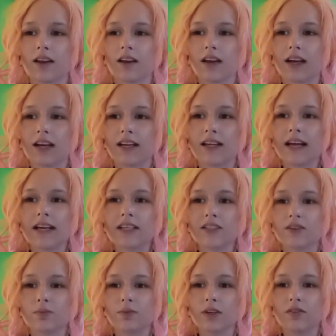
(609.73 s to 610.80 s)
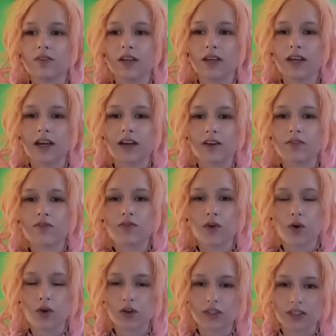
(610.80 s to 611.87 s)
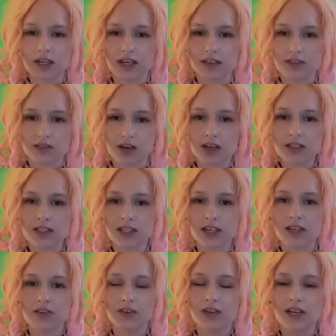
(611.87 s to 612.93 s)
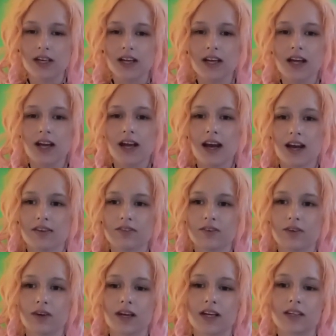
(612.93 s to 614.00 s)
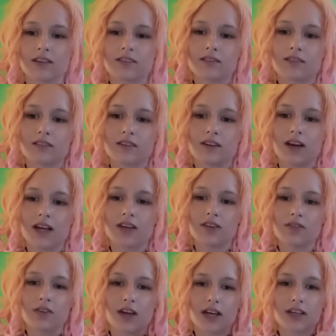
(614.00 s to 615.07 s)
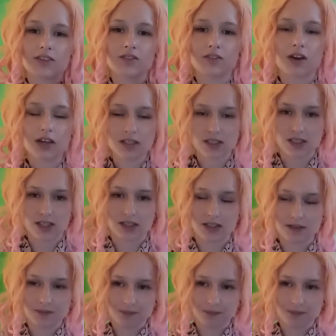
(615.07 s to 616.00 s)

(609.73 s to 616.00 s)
like a tension between like a force and trust and you really have to like kind of like trust it